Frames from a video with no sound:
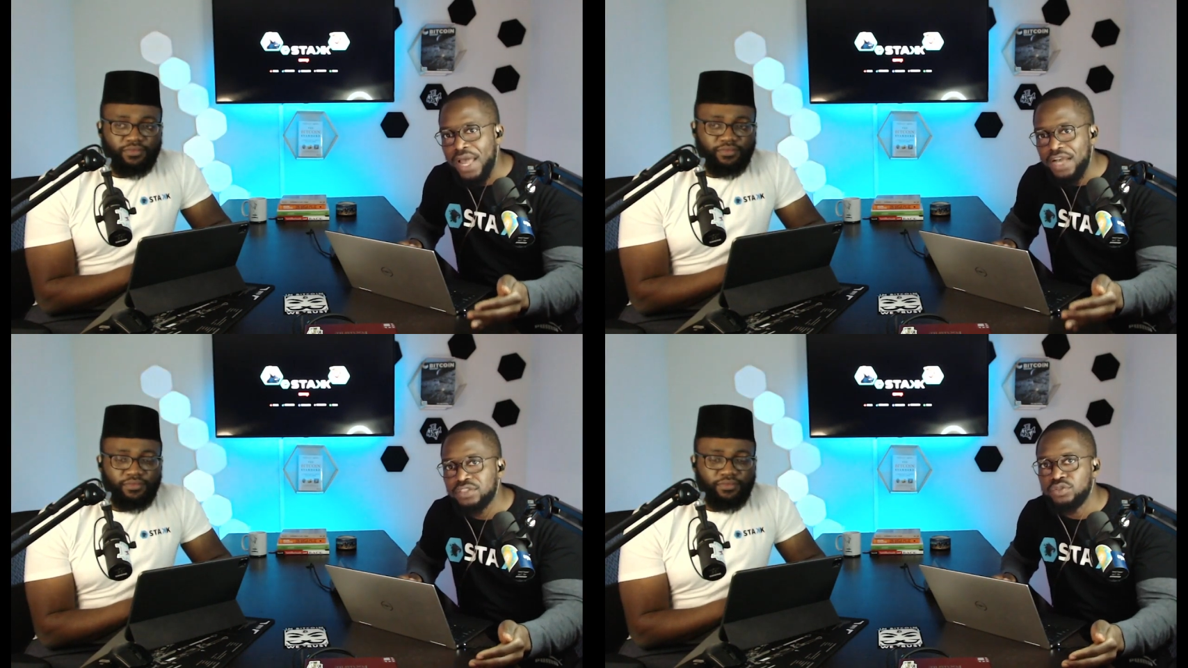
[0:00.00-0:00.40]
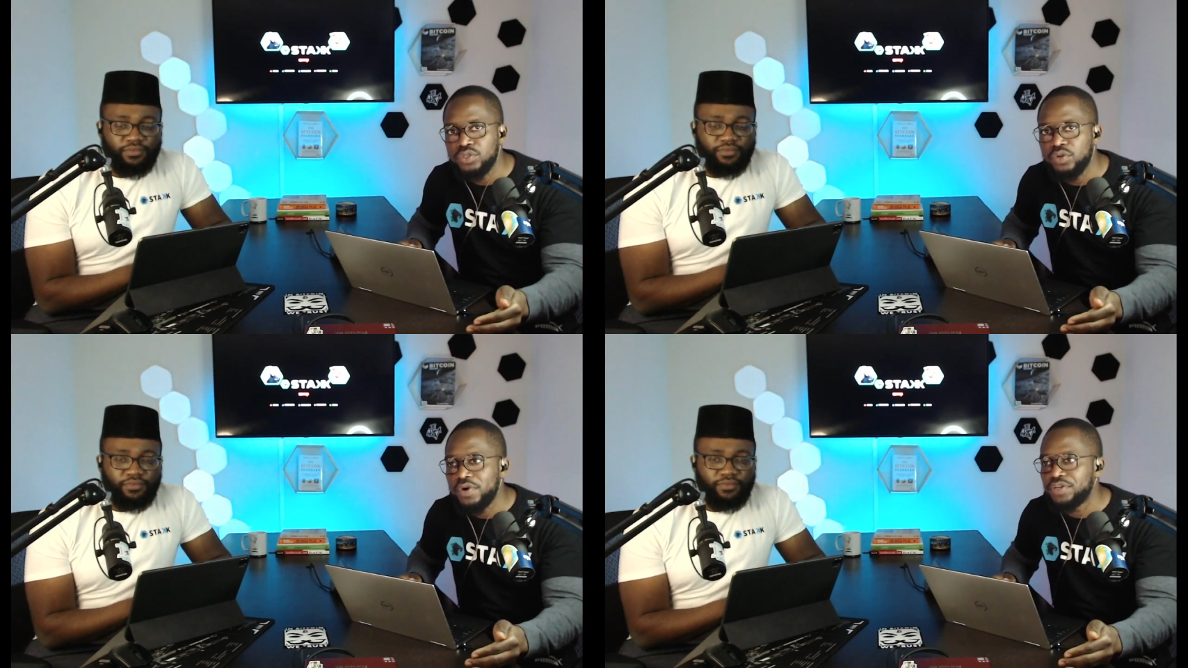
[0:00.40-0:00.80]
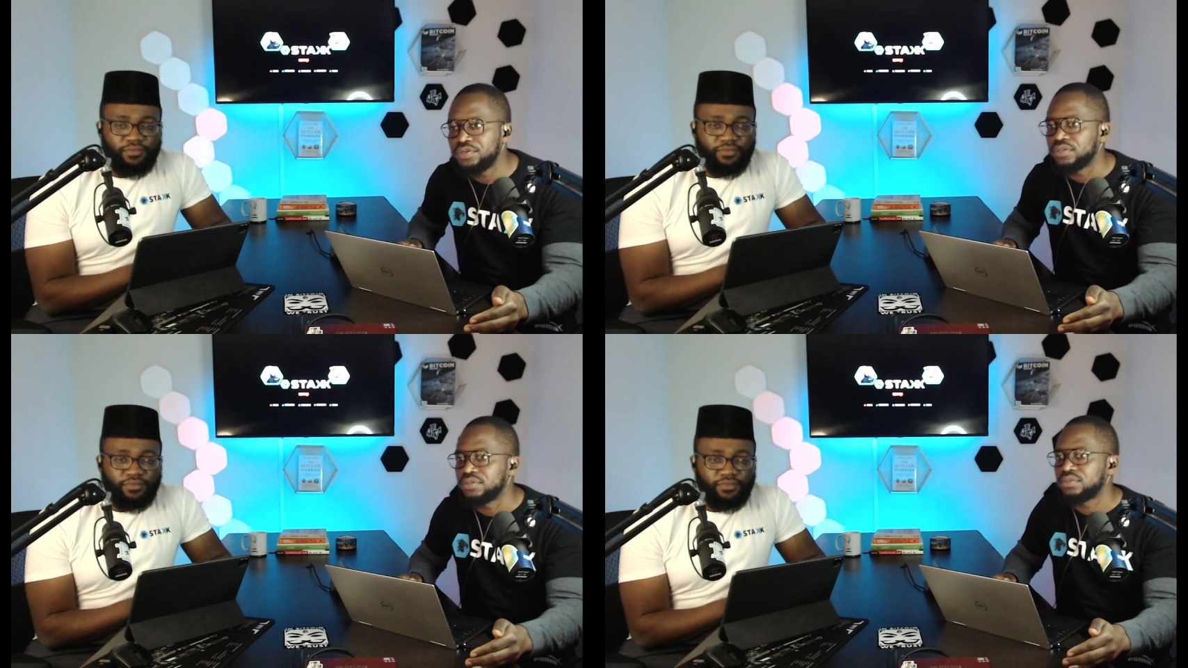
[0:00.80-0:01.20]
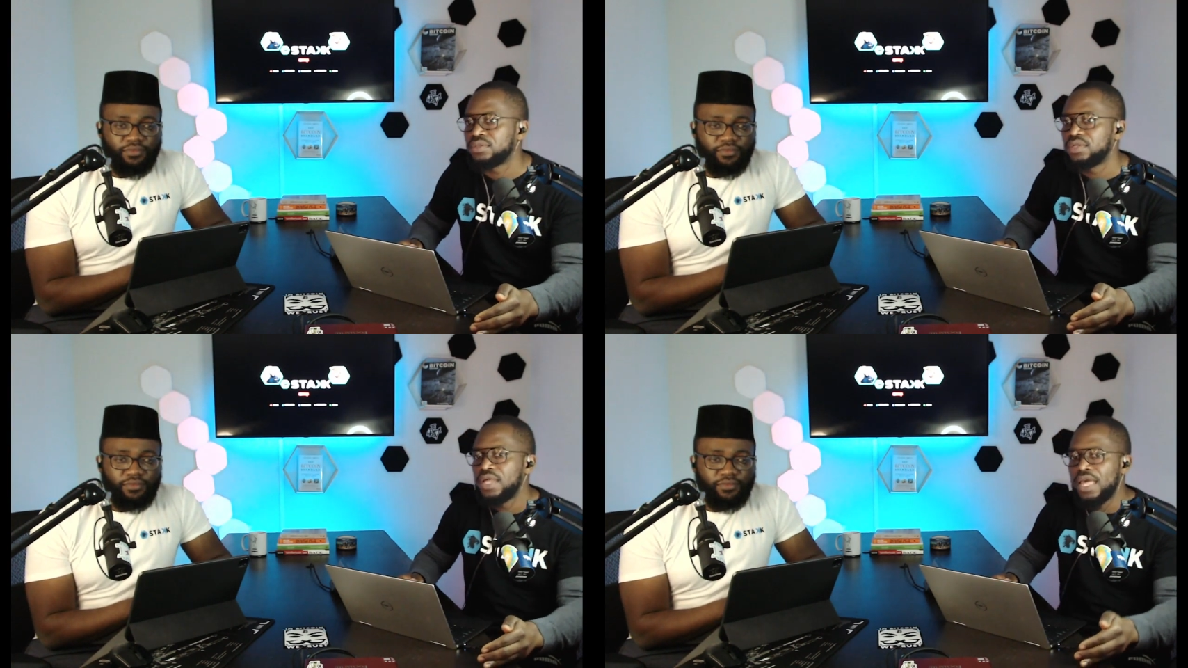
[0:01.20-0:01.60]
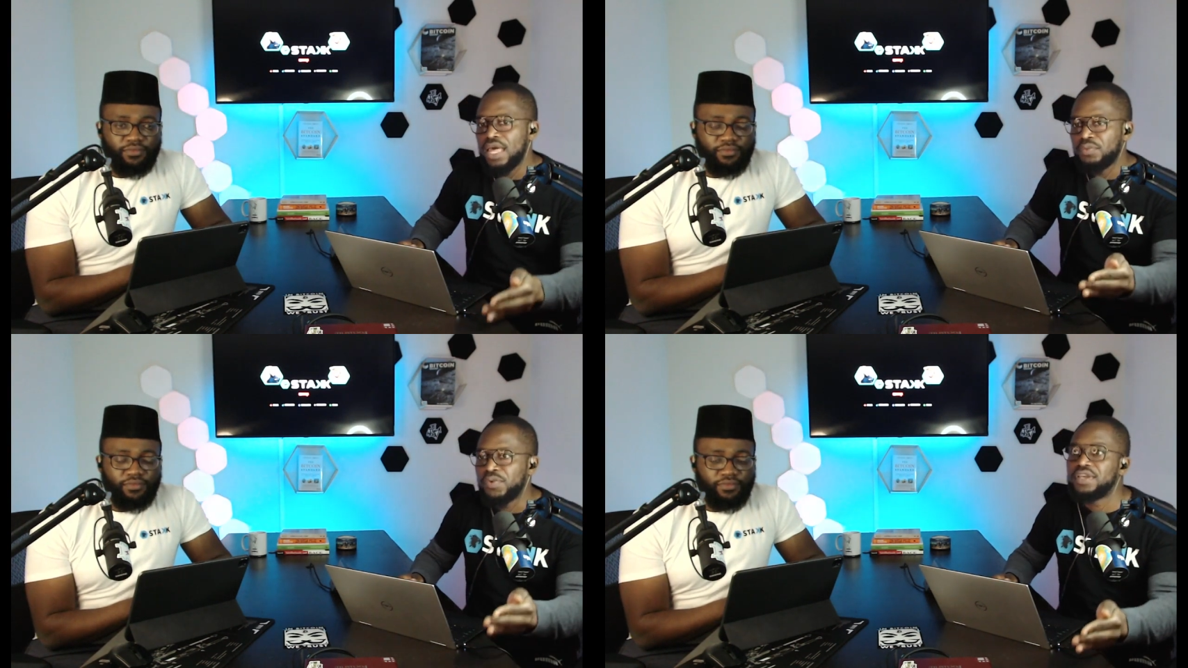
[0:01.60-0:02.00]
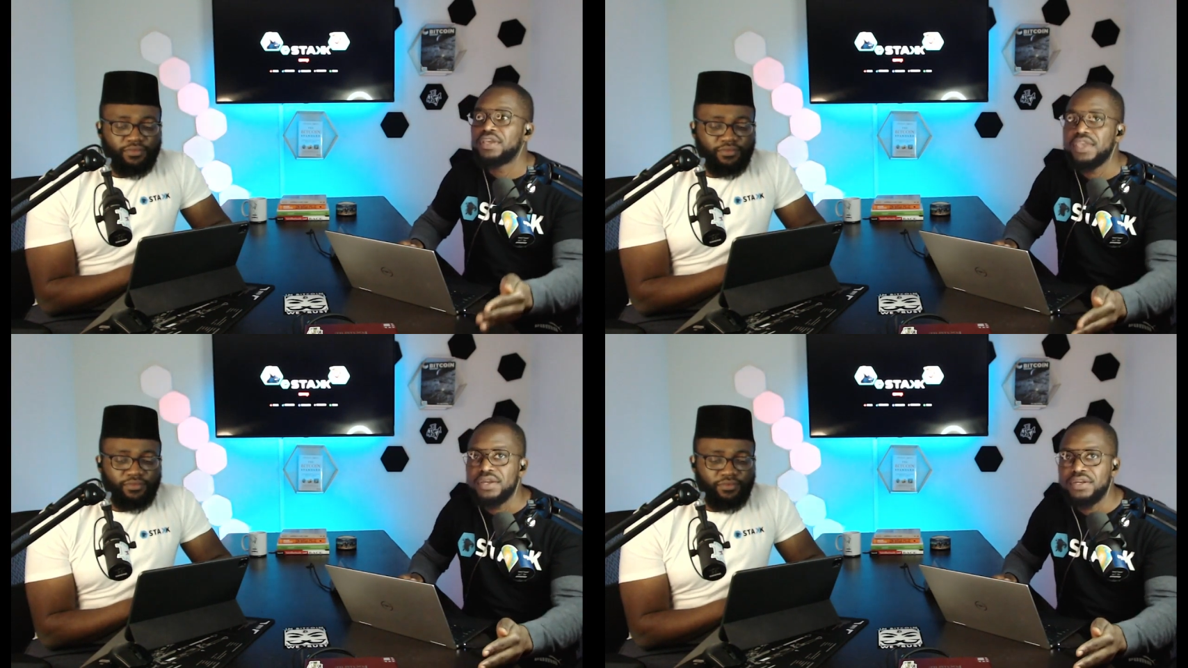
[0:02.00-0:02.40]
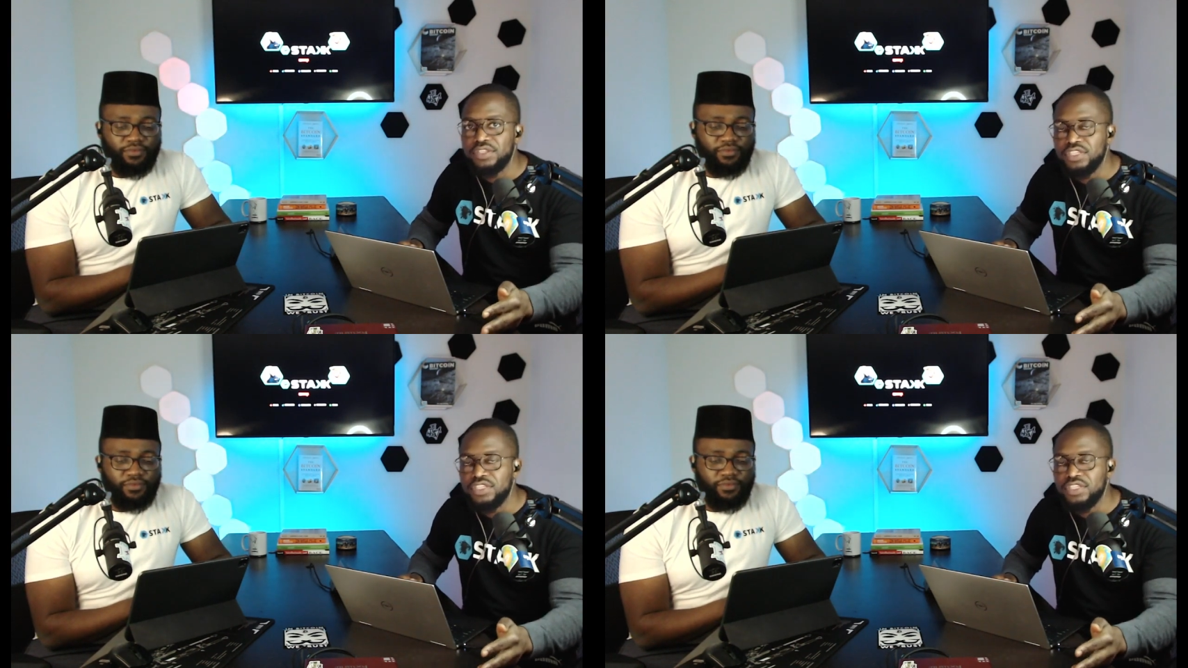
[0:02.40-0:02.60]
Speaker 1: Ask those questions. And we're here in this